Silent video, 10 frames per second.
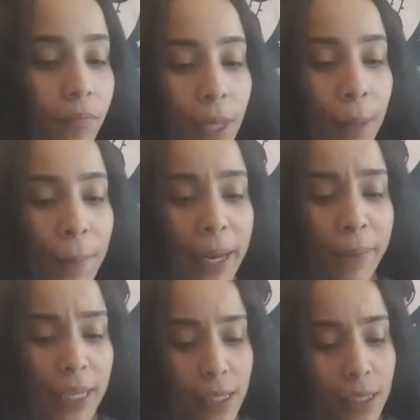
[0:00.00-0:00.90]
Many
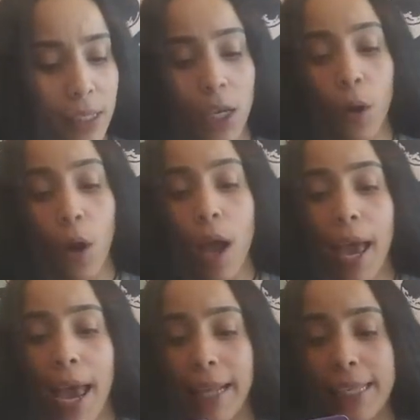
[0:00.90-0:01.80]
blessings to you.
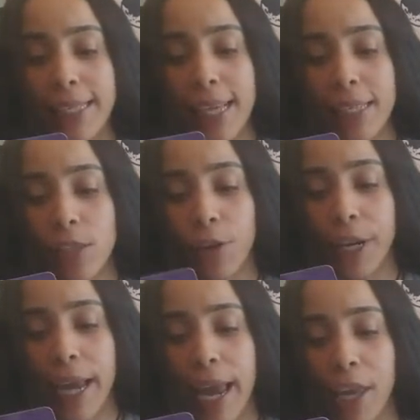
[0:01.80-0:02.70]
And then it says
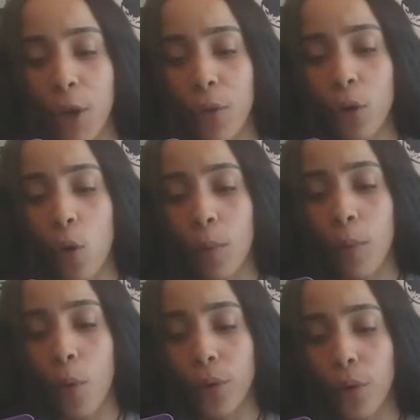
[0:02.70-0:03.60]
38, Unicorn
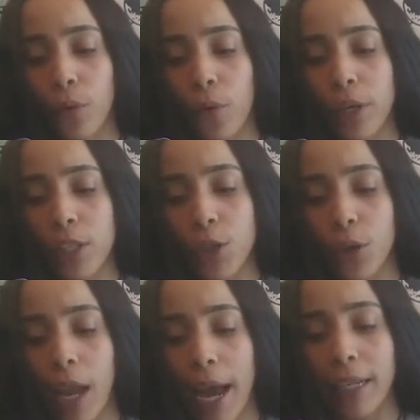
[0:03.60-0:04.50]
Portal. Focus
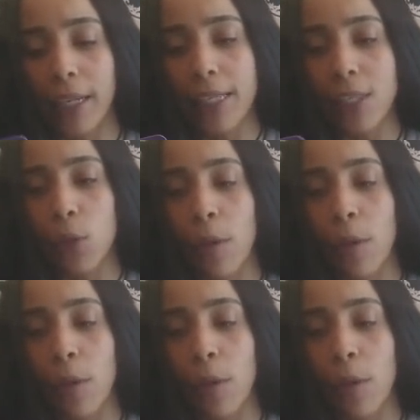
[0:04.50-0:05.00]
your light. Listen to a